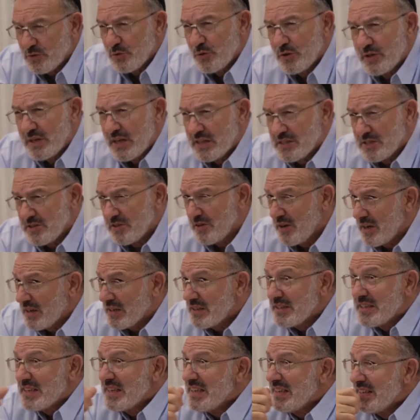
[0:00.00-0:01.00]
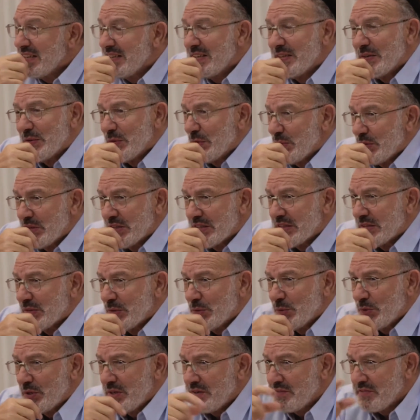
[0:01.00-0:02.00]
it to a Nazarite
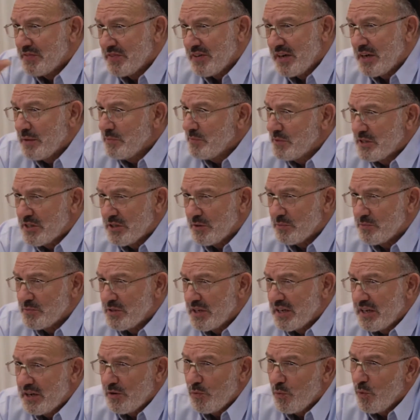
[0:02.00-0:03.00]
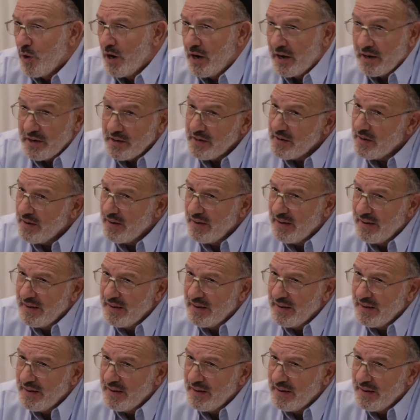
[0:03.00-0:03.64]
who refrains from drinking wine?